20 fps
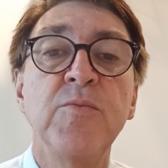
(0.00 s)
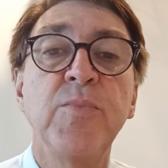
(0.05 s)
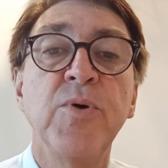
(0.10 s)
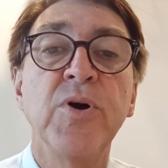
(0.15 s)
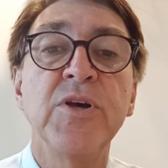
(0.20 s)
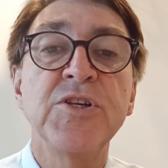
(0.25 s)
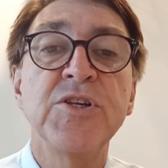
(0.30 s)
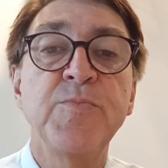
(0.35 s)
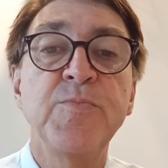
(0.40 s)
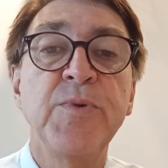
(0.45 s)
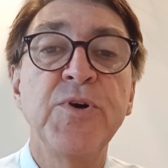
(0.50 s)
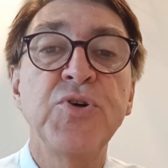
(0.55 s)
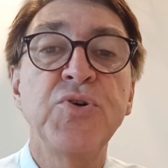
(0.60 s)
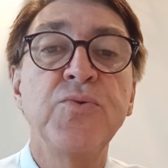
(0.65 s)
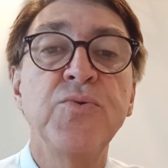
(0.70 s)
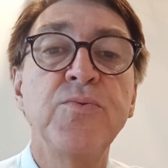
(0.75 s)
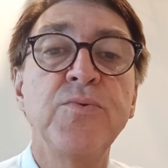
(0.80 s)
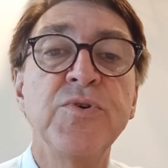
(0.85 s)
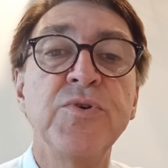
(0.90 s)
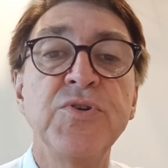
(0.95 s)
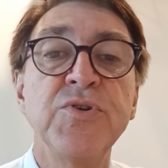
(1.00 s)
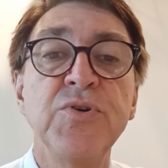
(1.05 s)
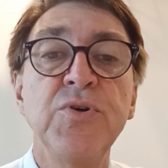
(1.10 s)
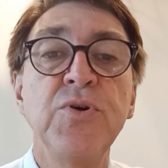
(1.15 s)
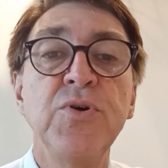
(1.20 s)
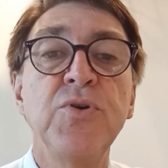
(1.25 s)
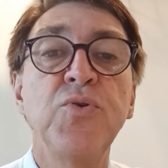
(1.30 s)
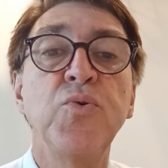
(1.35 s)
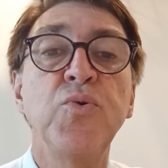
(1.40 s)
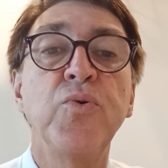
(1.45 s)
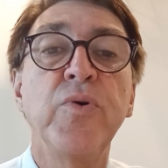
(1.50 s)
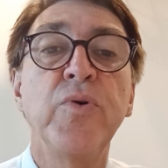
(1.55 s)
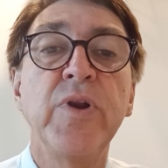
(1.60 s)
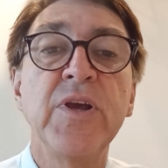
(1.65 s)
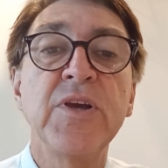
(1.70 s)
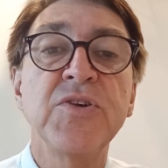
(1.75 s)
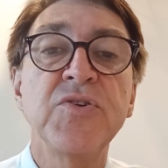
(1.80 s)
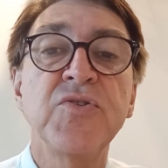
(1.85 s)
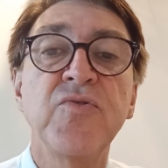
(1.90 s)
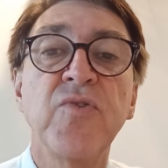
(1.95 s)
by a special dessert or an
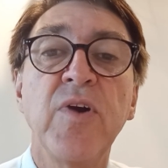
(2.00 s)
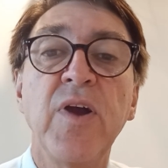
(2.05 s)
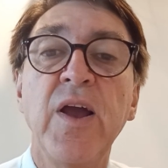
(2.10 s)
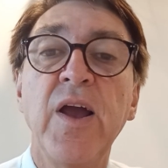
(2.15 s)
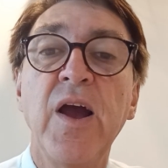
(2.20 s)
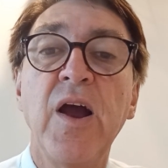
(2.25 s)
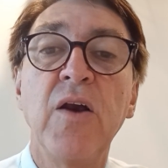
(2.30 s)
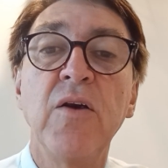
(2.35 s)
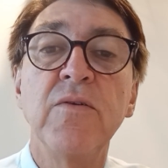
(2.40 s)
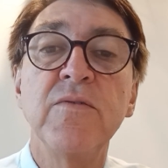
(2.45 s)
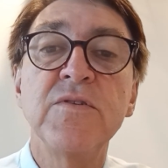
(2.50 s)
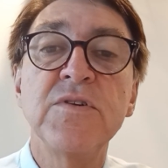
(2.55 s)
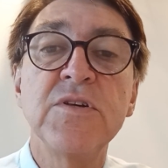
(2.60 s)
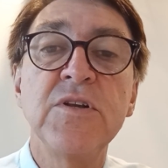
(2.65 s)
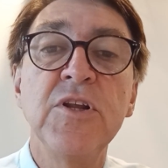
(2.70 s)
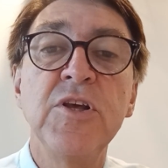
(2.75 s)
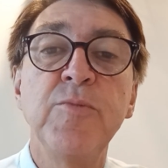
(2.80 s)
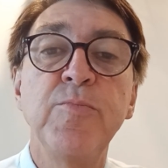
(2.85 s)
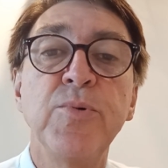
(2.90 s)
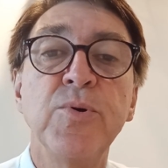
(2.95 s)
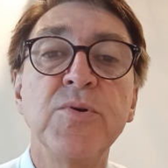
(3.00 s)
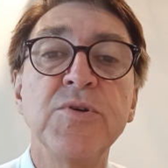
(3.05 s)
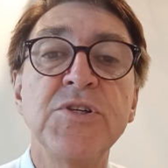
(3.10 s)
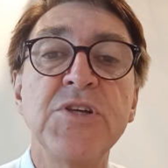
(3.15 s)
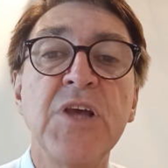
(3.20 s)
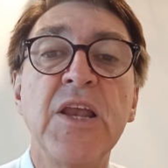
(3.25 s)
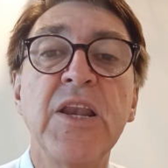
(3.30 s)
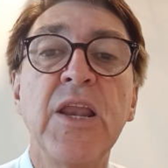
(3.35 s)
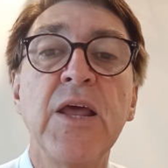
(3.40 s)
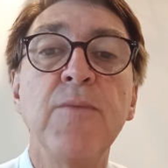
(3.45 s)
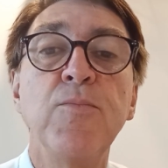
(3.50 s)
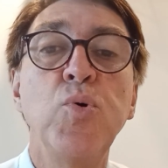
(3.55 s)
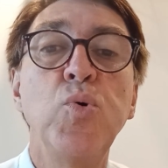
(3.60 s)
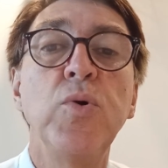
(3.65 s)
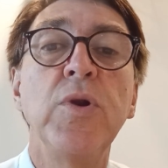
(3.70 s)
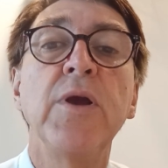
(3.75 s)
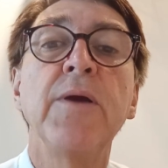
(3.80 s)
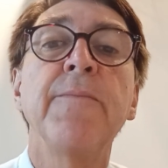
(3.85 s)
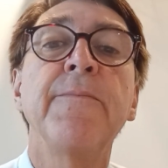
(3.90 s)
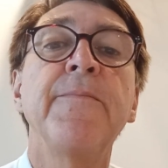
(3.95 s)
extra hour of sleep on Sunday
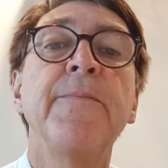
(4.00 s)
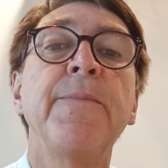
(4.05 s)
morning.